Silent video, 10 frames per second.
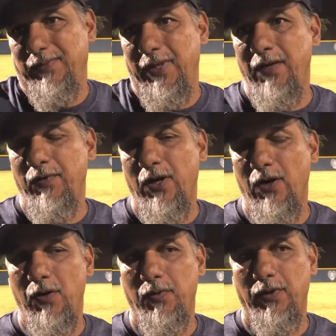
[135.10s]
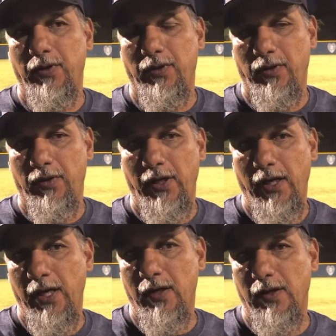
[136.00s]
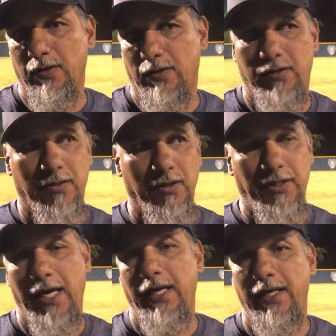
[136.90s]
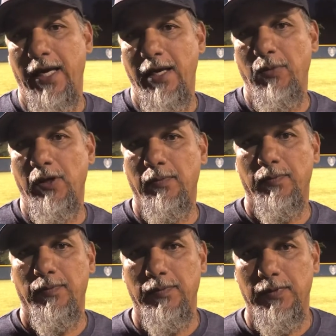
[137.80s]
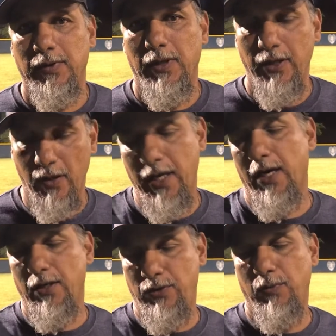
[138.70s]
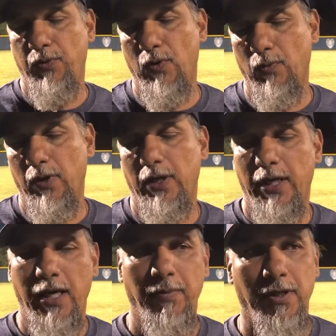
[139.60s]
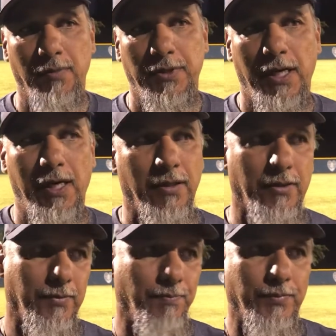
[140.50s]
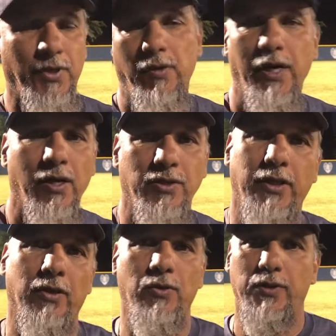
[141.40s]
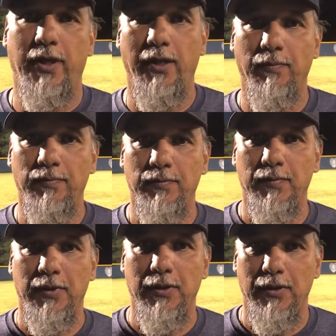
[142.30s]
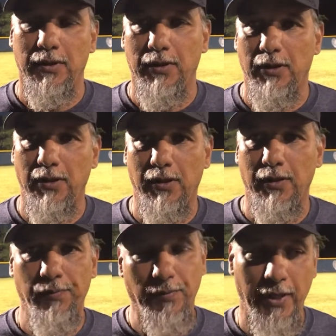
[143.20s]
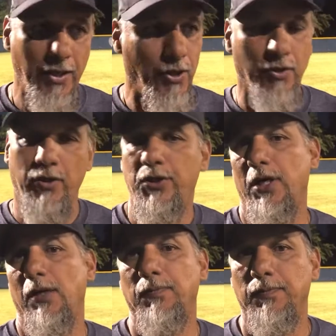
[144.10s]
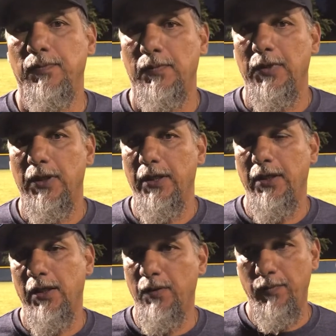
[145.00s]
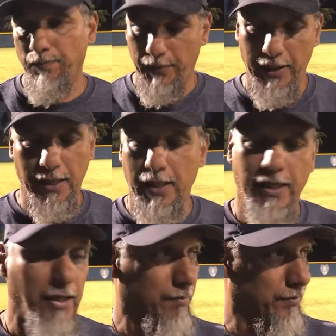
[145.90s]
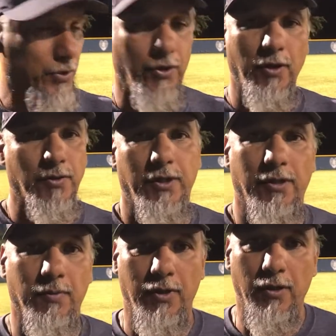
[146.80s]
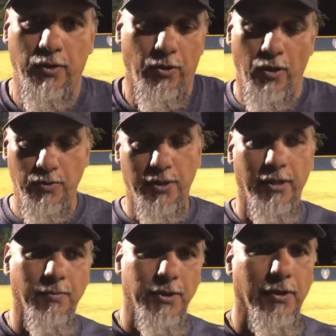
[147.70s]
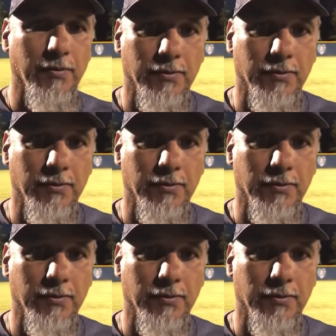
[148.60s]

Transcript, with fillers: even though the arrows tied the game up, and they got it to the point where the game ended up tying, you know, arrows didn't lose the game. Yeah. Uh, they done their job, and uh, like again, kudos to them. You know, kudos to them. So.